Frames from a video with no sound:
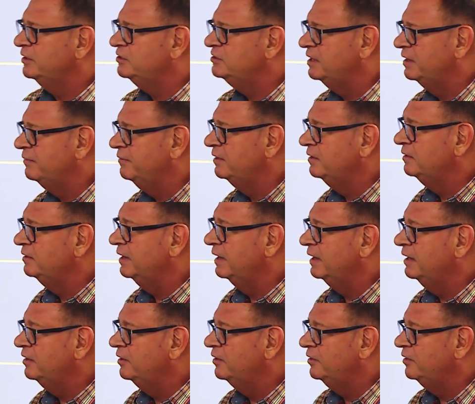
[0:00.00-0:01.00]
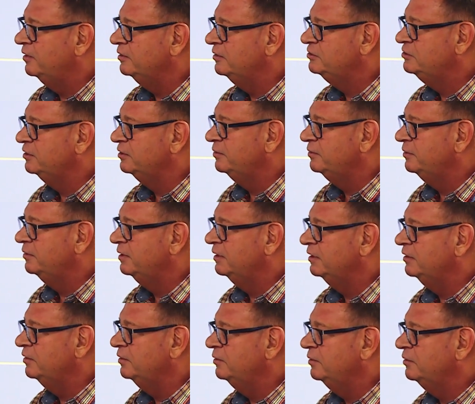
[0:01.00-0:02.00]
700 to 800 children
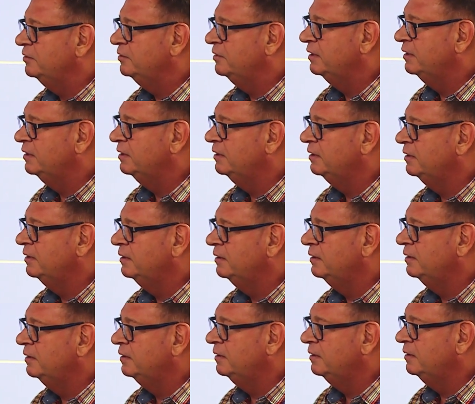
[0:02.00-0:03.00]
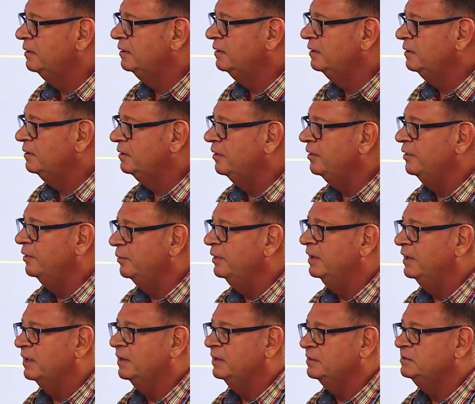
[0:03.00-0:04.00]
and youth? On the
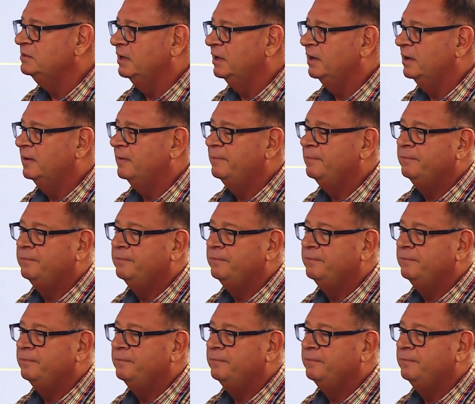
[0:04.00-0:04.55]
weekends, yeah.